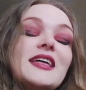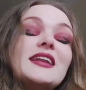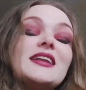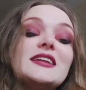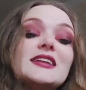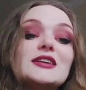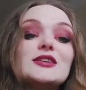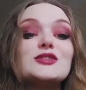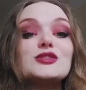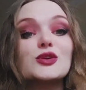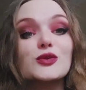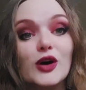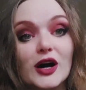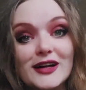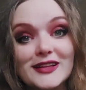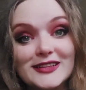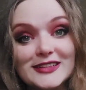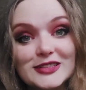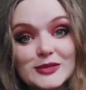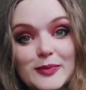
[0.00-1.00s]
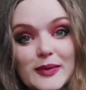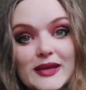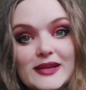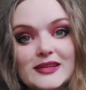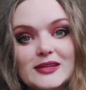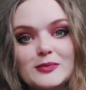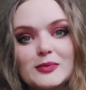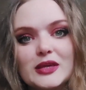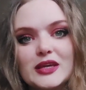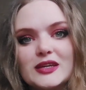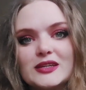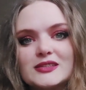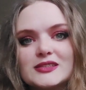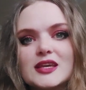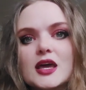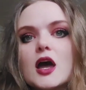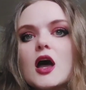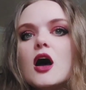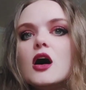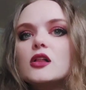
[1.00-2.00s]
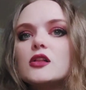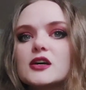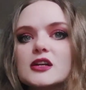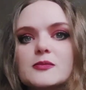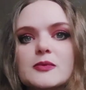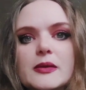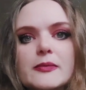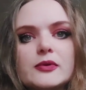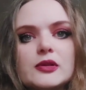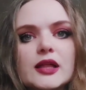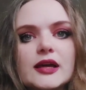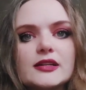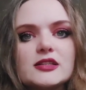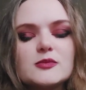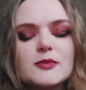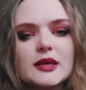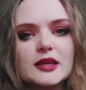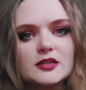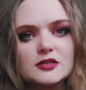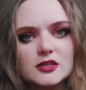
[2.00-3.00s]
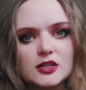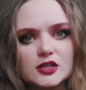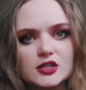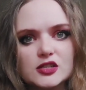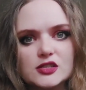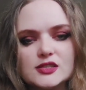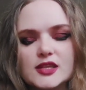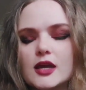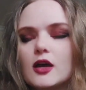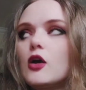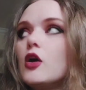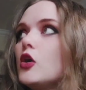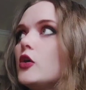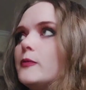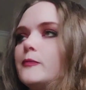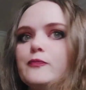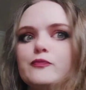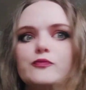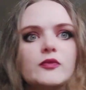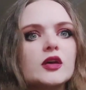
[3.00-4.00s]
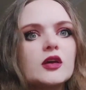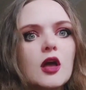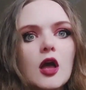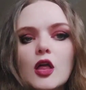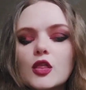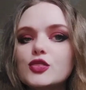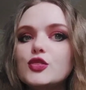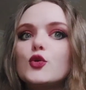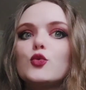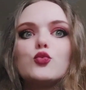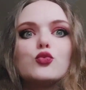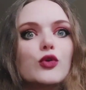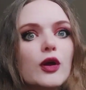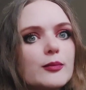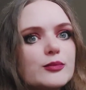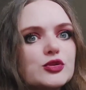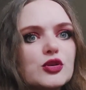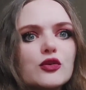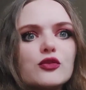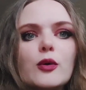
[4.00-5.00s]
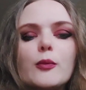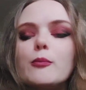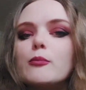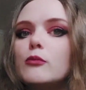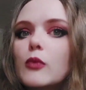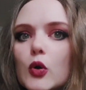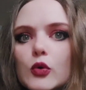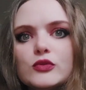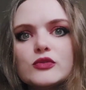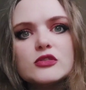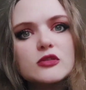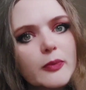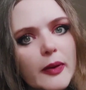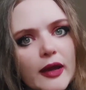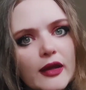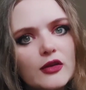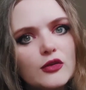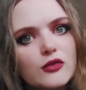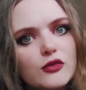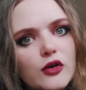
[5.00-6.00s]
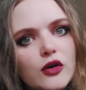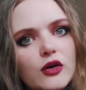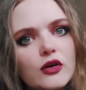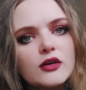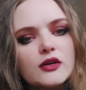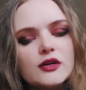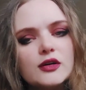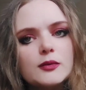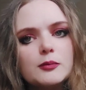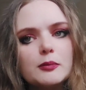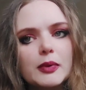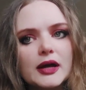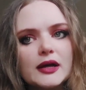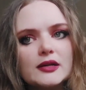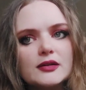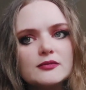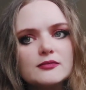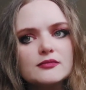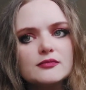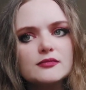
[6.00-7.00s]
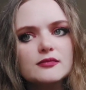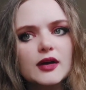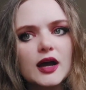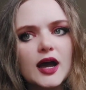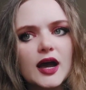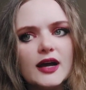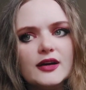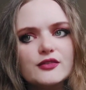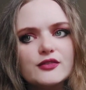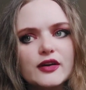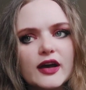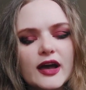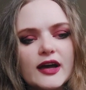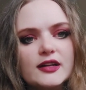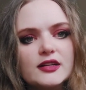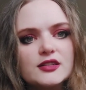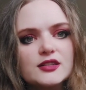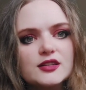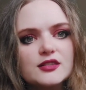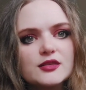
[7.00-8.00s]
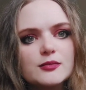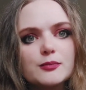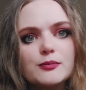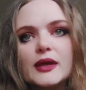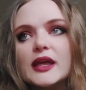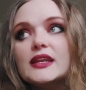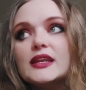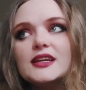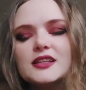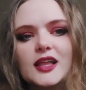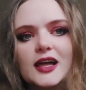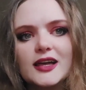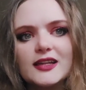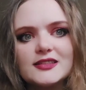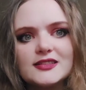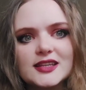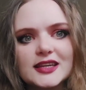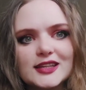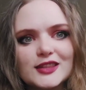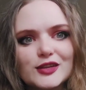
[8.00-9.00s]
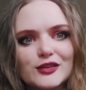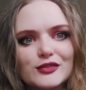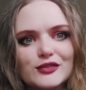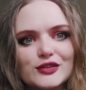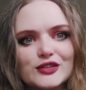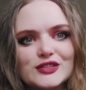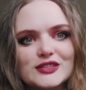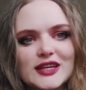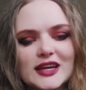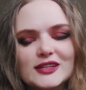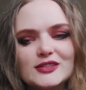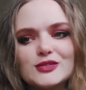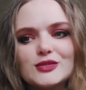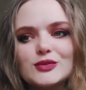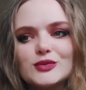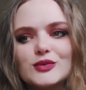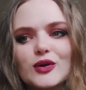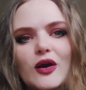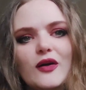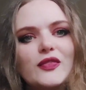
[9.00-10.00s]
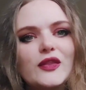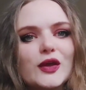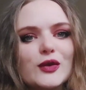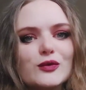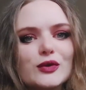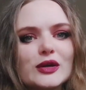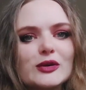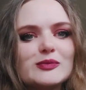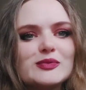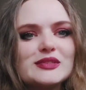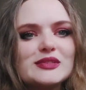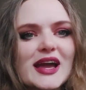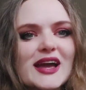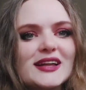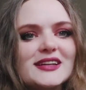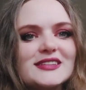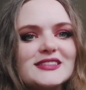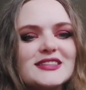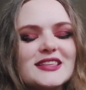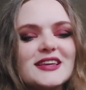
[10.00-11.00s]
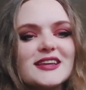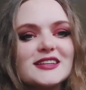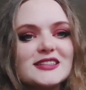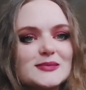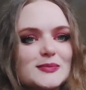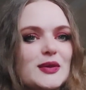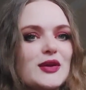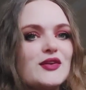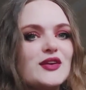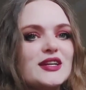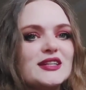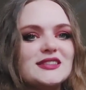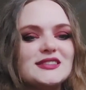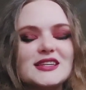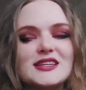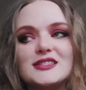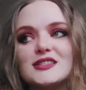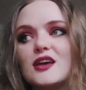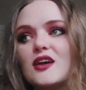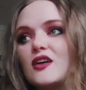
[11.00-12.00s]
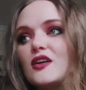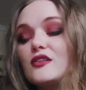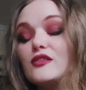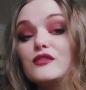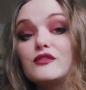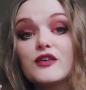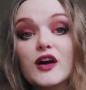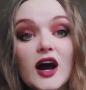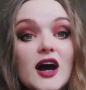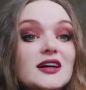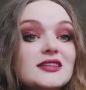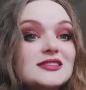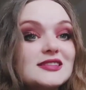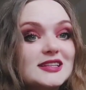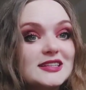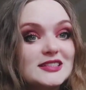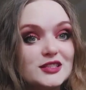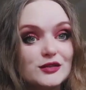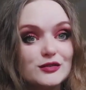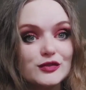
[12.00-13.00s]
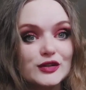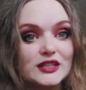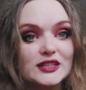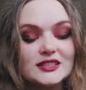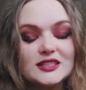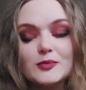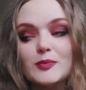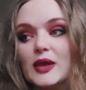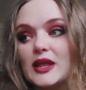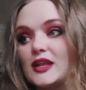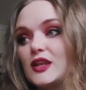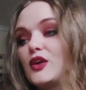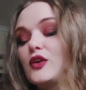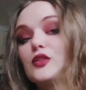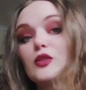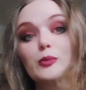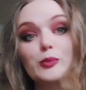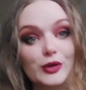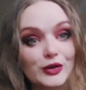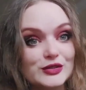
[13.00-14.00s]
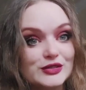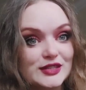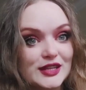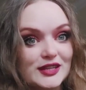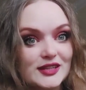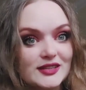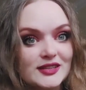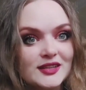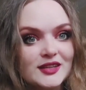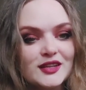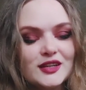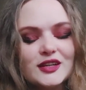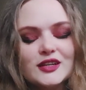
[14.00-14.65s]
that it is so hotly debated, because a lot of people like to make assertions like, oh, the ribs are the most painful. But I've had many clients get their first tattoo on their ribs, and the experience is vastly different depending on the person.